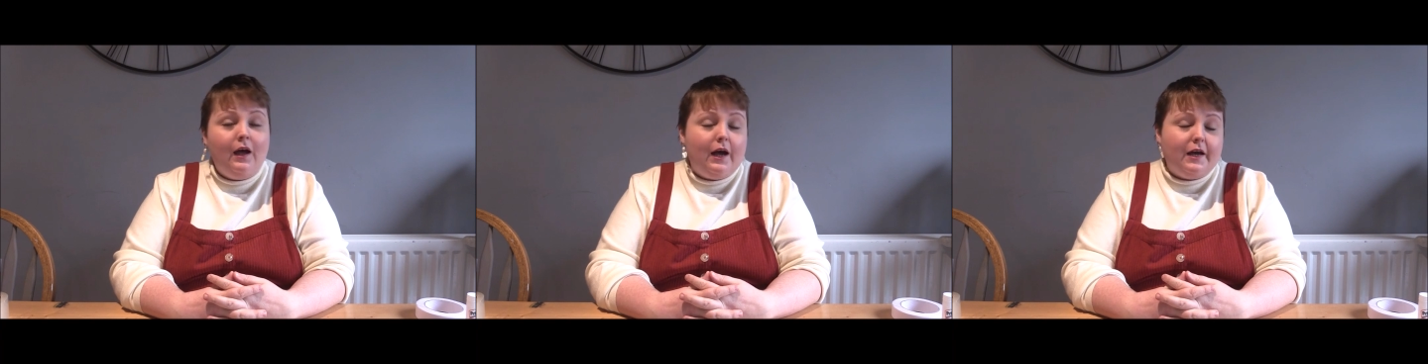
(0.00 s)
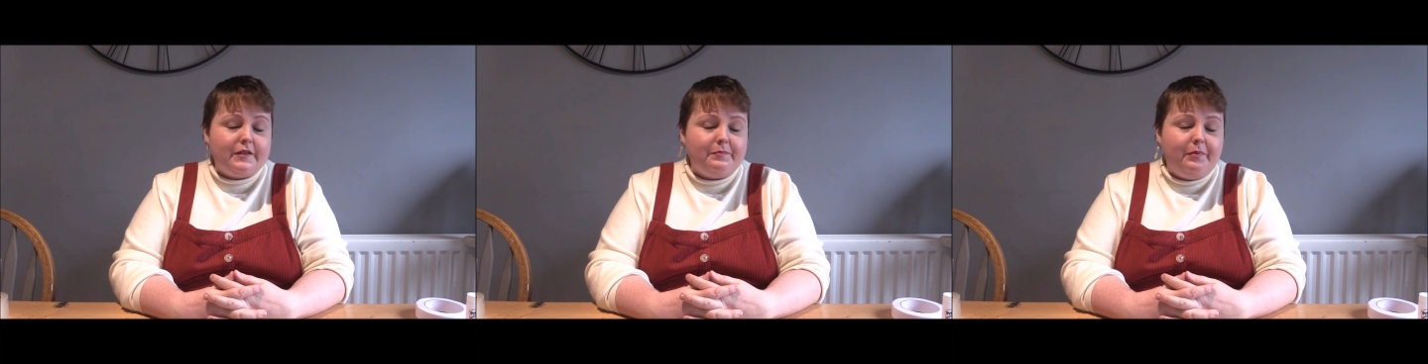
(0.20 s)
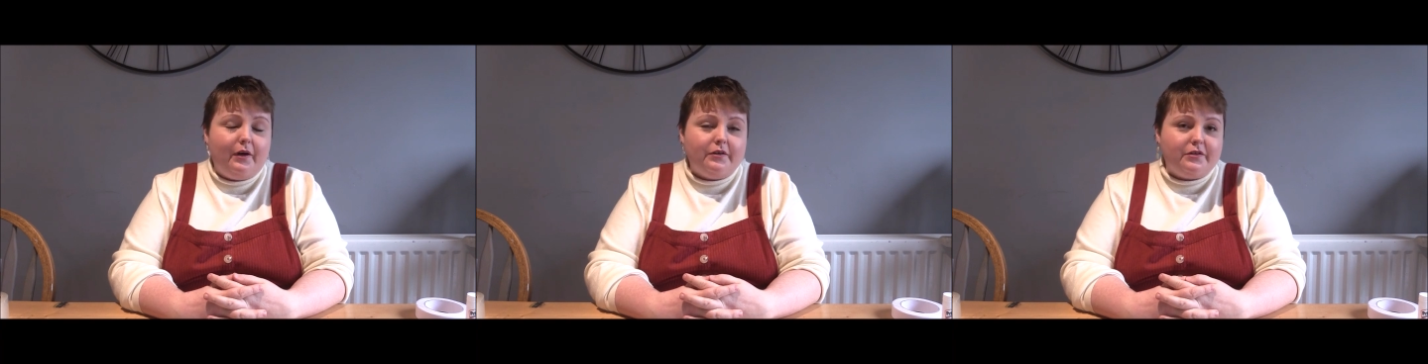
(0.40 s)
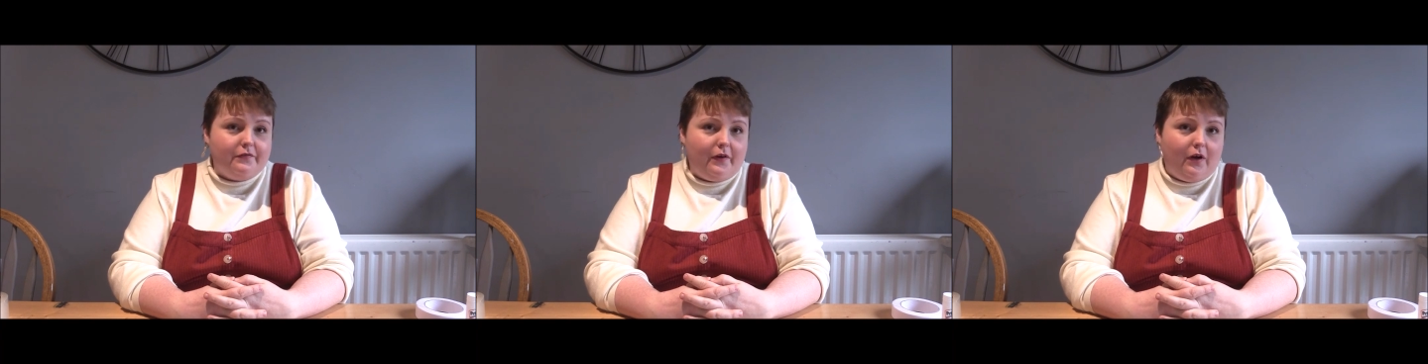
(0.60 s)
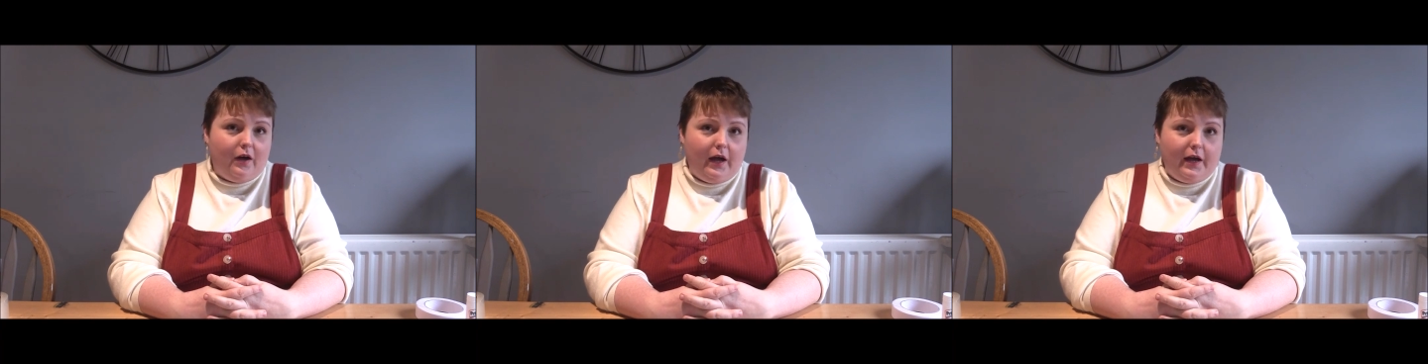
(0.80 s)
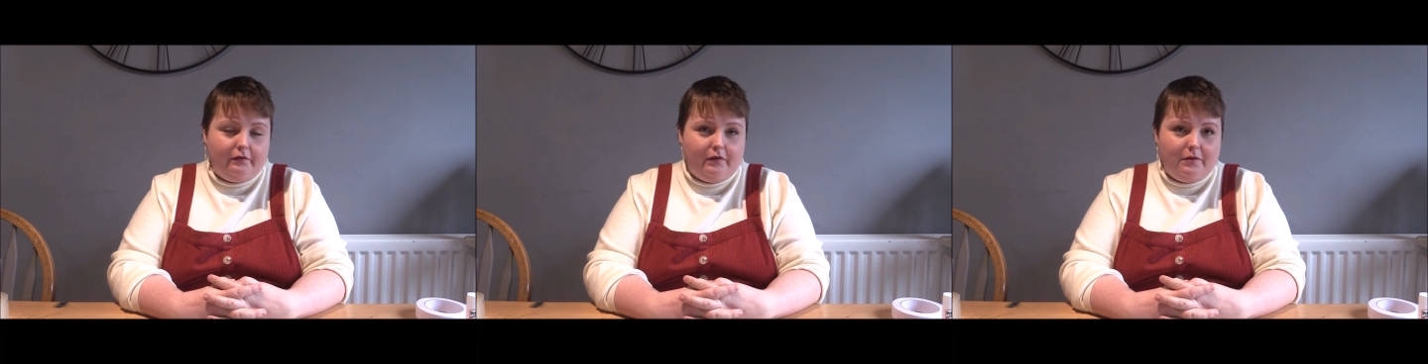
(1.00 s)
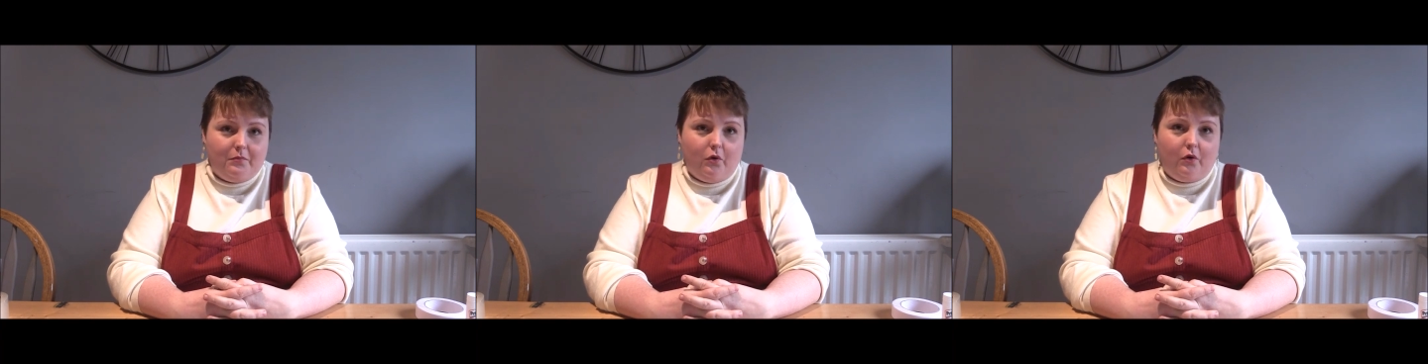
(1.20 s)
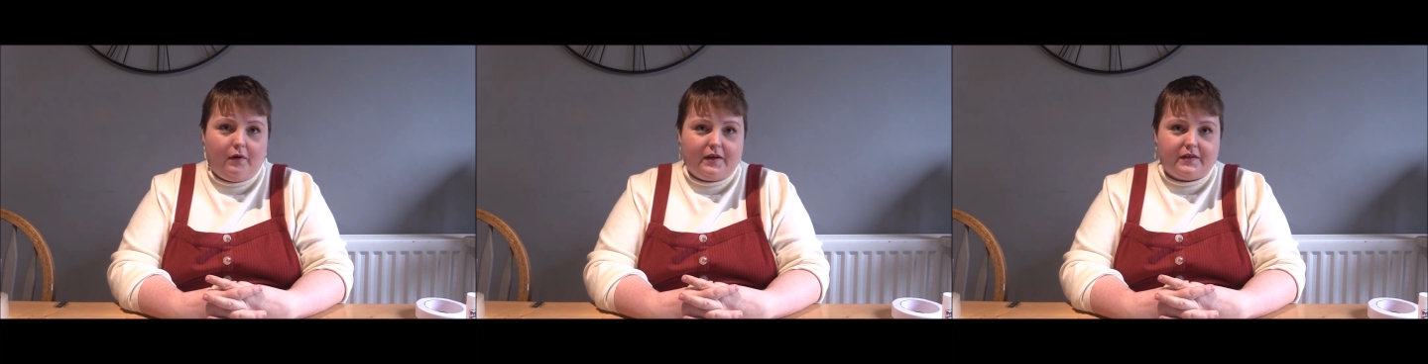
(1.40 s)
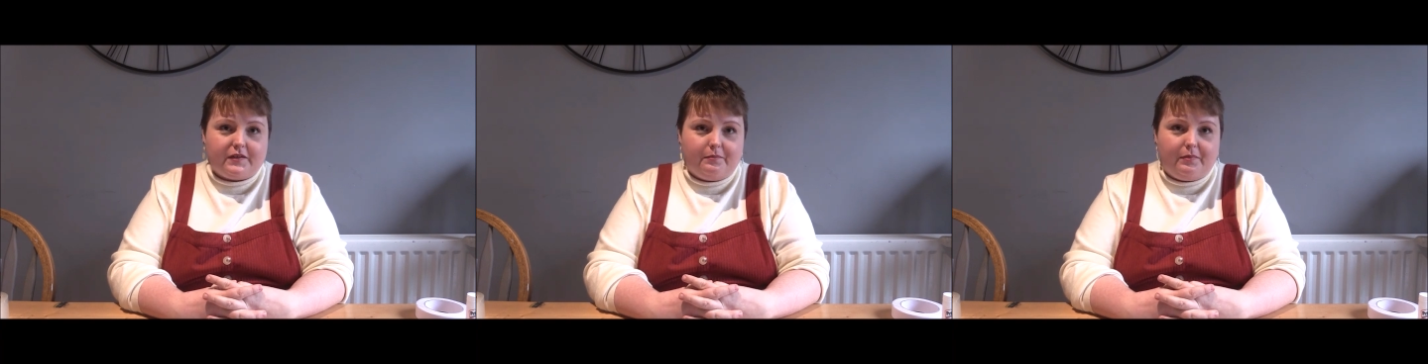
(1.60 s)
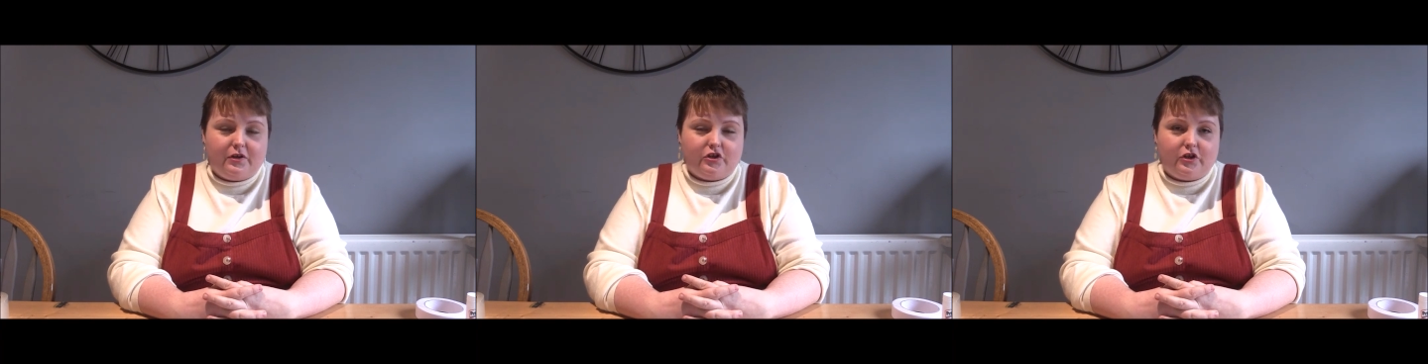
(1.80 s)
As part of our Henry Moore
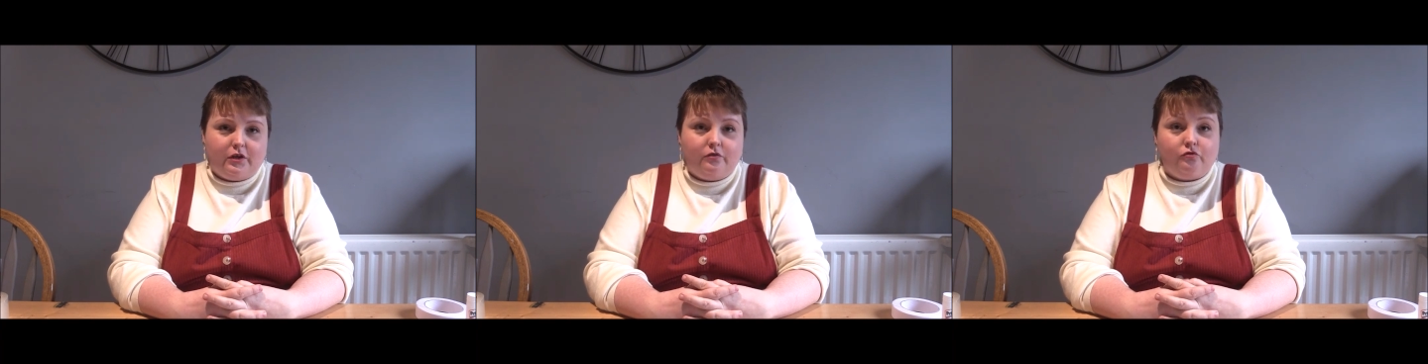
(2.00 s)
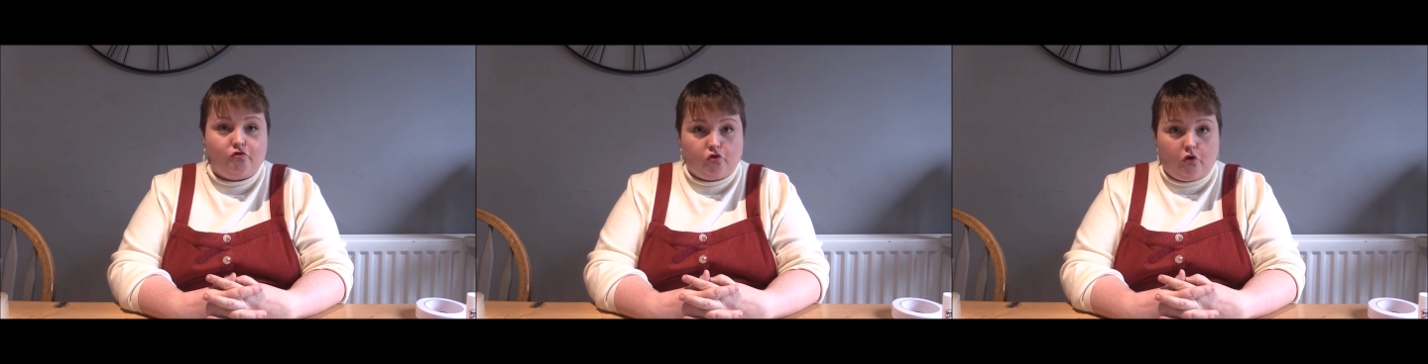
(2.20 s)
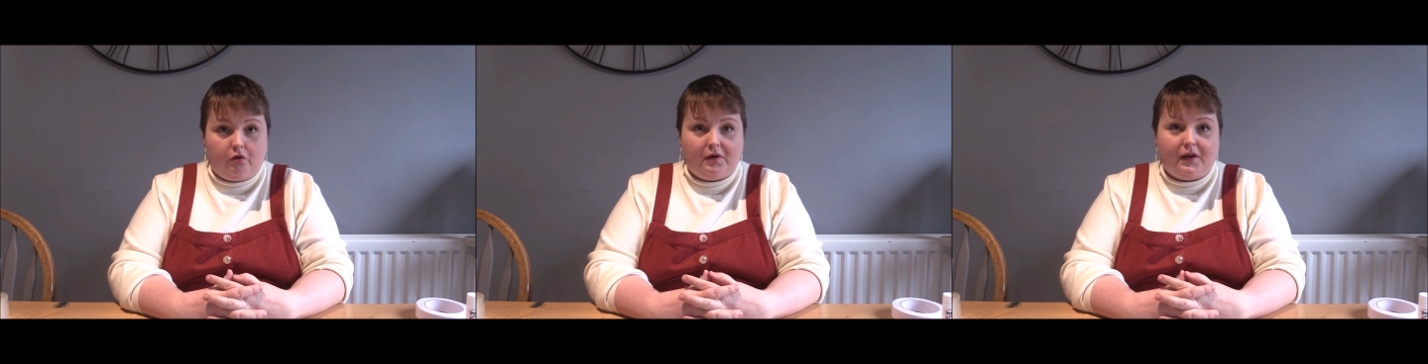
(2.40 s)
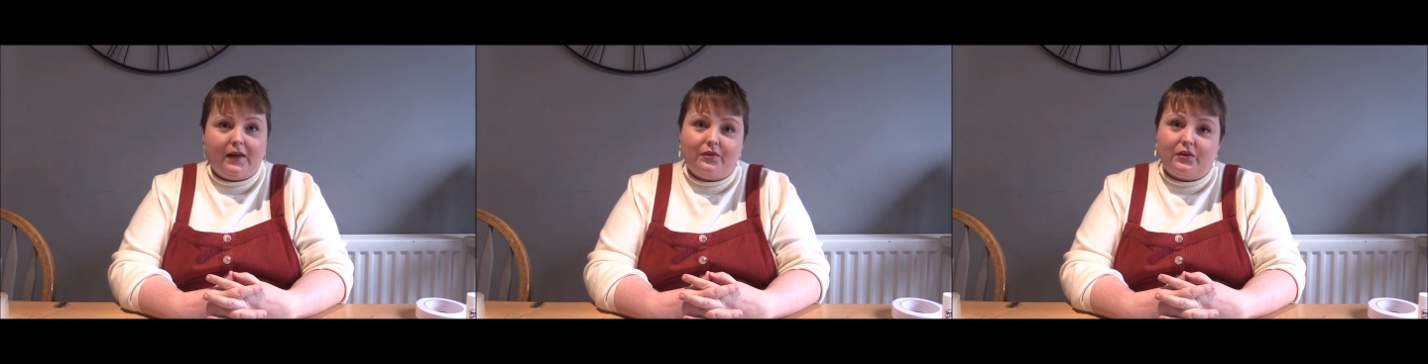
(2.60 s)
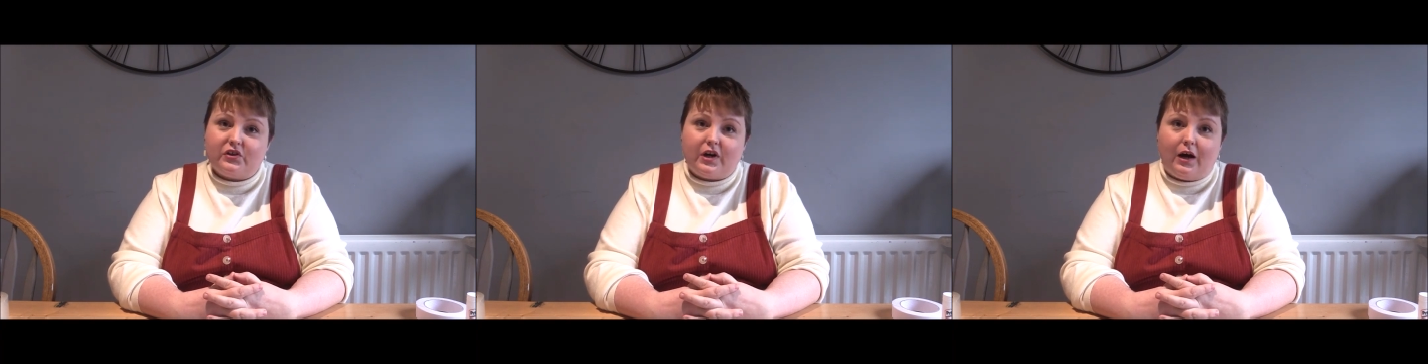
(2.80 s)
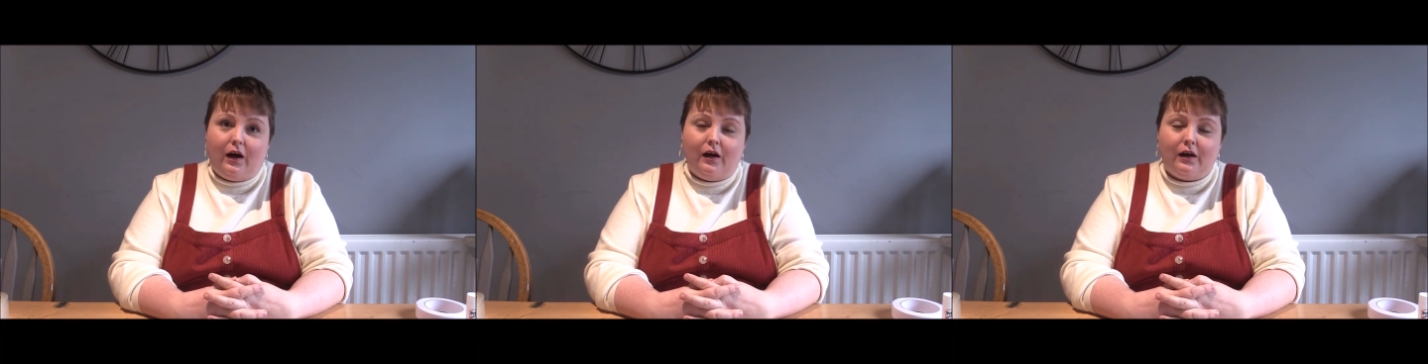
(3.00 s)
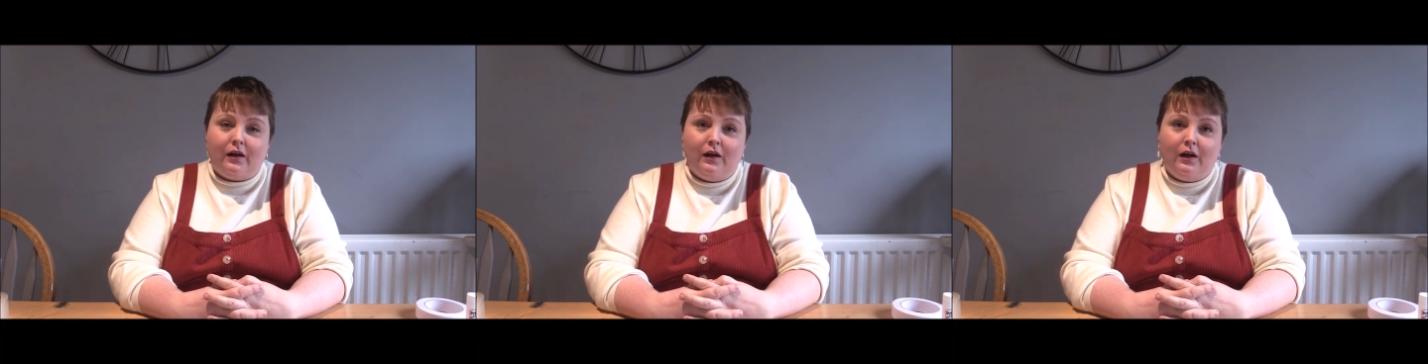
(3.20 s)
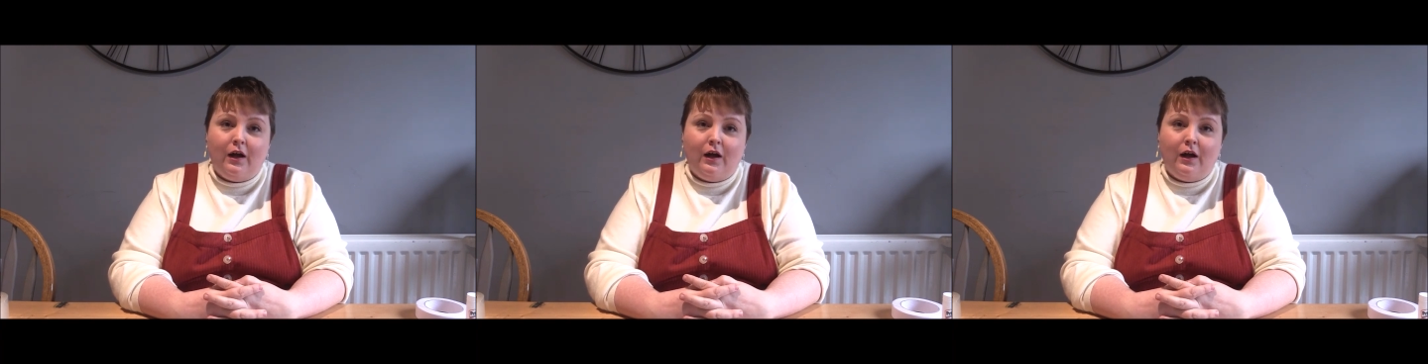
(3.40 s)
exhibition, Drawing in the Dark,